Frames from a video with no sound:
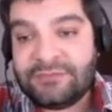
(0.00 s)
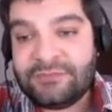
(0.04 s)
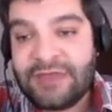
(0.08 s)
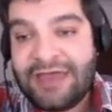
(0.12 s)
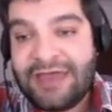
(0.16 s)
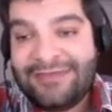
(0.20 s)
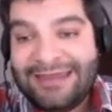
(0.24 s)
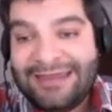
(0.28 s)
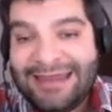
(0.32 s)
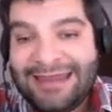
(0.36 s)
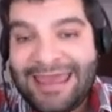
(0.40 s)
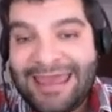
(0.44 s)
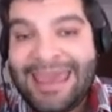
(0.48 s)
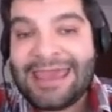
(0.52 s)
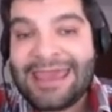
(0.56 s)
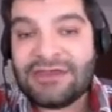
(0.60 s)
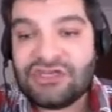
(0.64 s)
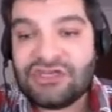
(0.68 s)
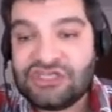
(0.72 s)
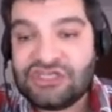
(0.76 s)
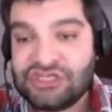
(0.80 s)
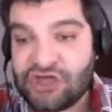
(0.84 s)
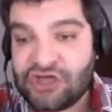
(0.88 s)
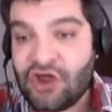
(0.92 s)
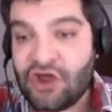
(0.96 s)
okay, that
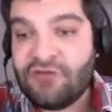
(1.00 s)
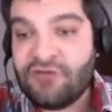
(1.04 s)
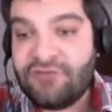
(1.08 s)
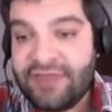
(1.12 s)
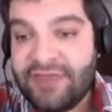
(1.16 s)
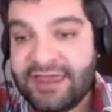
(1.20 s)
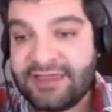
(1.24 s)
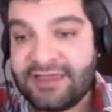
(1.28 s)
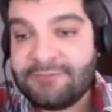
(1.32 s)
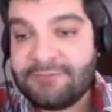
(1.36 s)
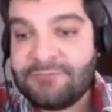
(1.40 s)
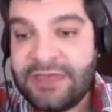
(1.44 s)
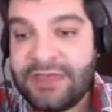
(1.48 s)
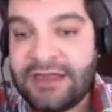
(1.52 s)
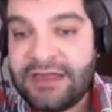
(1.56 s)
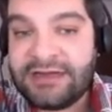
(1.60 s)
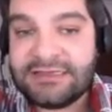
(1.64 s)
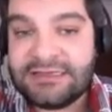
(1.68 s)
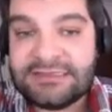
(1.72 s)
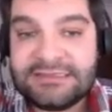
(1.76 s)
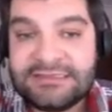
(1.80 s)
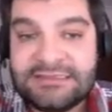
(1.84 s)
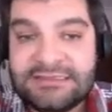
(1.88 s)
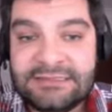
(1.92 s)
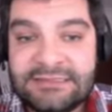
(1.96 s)
edge over their
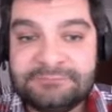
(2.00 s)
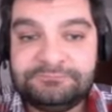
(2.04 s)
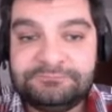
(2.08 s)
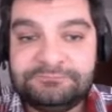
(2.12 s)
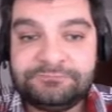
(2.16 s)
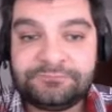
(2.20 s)
competitors.